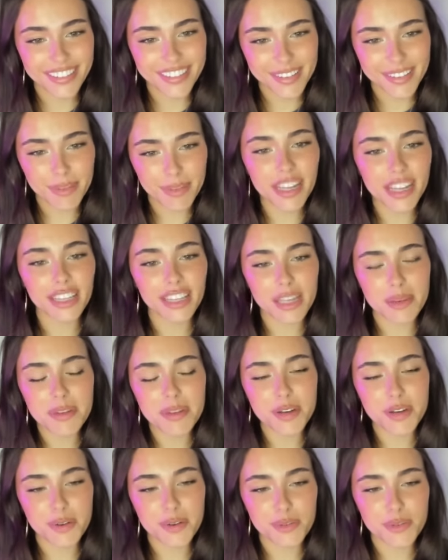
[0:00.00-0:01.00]
but yeah, let me
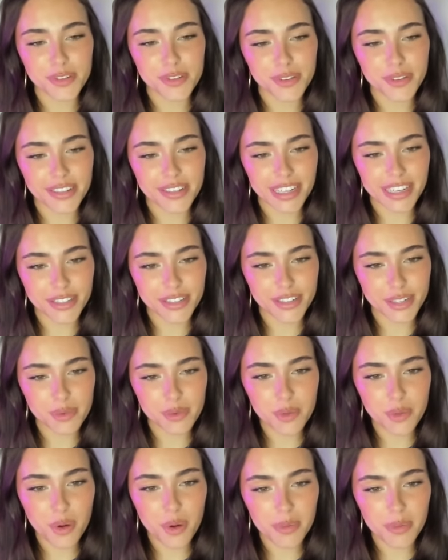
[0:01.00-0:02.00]
know which ones you guys actually would
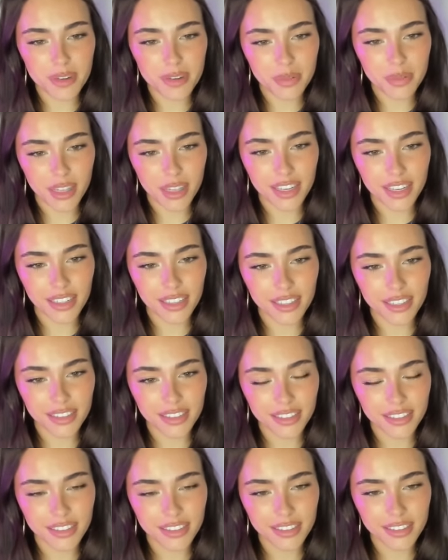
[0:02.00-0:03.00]
want me to play.
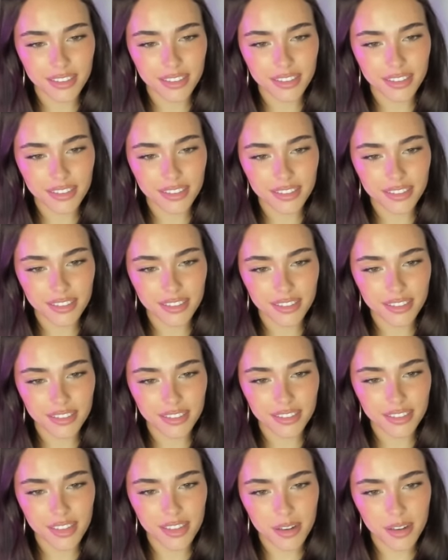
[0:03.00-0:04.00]

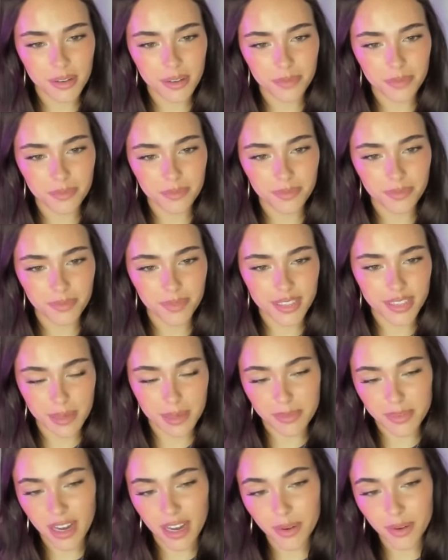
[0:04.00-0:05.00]
Um cuz I'm
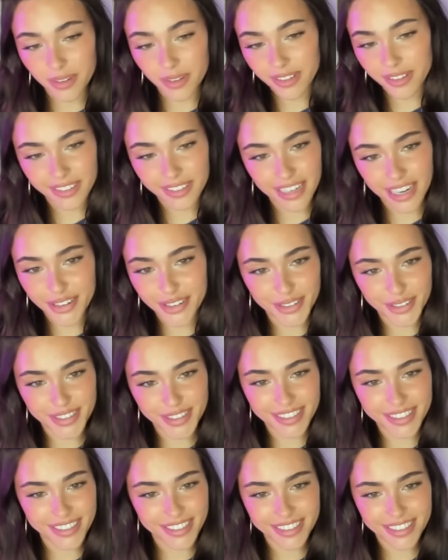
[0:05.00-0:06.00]
down. I
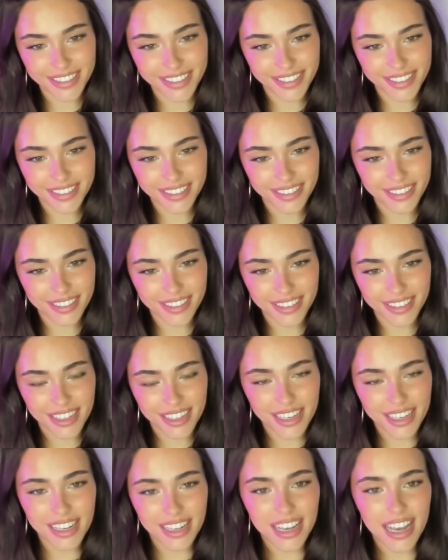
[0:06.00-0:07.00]
just
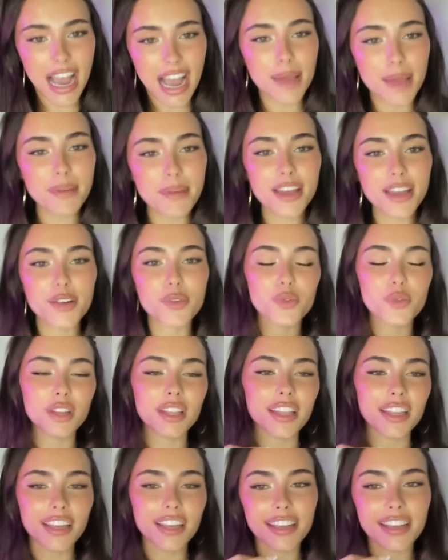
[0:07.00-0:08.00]
I make
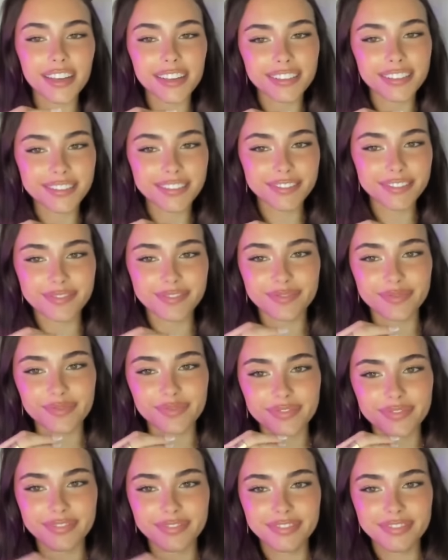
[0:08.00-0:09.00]
really
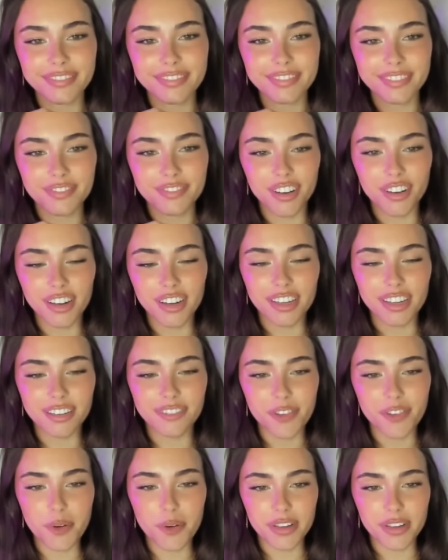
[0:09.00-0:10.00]
funny
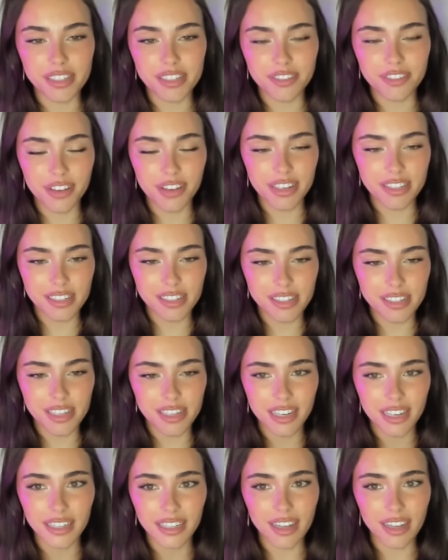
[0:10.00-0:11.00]
focused faces. Like
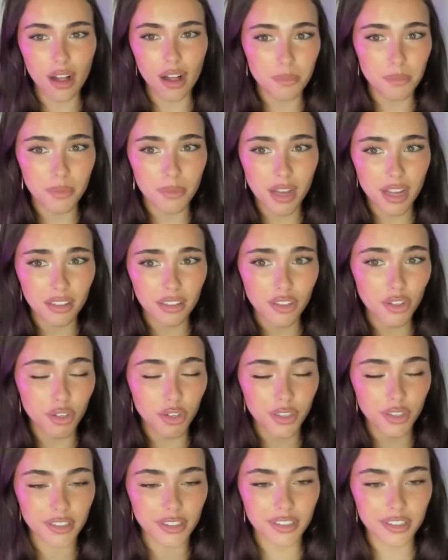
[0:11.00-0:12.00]
I I'll I'll look
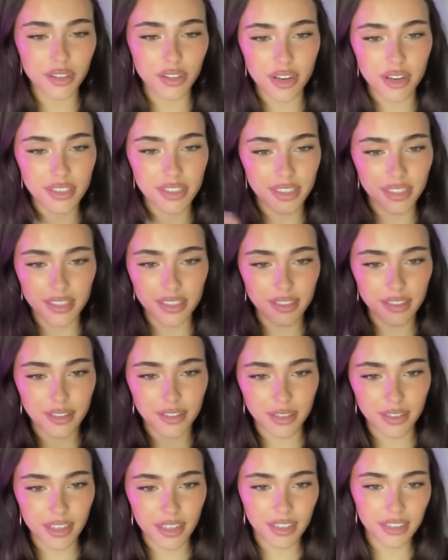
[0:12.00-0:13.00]
crazy. So
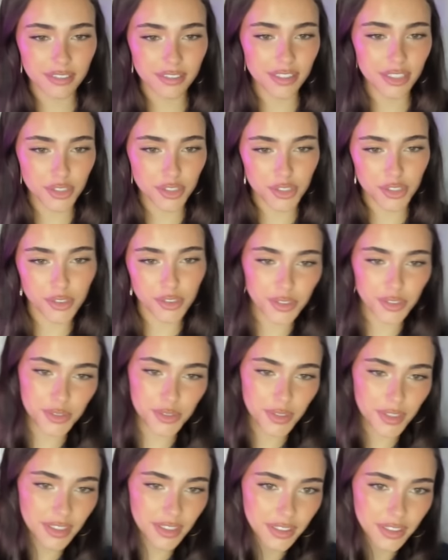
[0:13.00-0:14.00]
yeah, and you'll
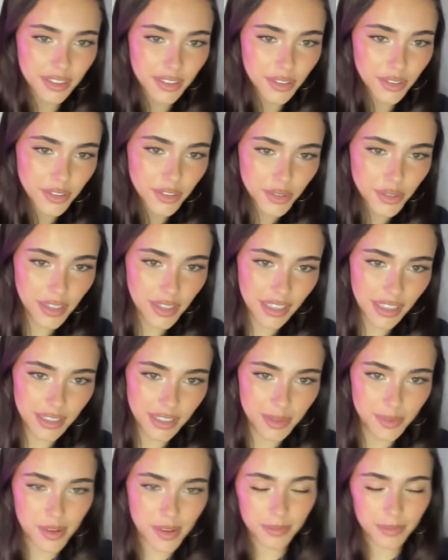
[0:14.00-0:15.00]
enjoy you'll enjoy that as
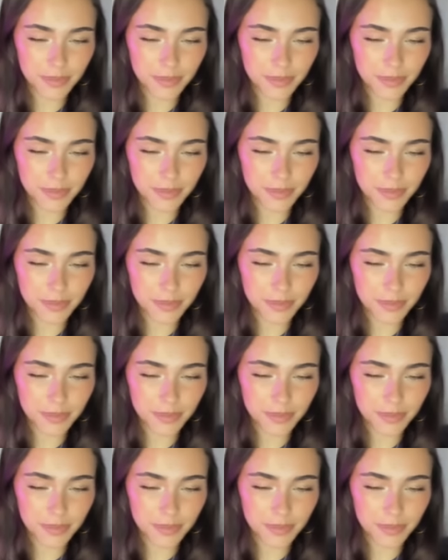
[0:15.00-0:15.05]
well.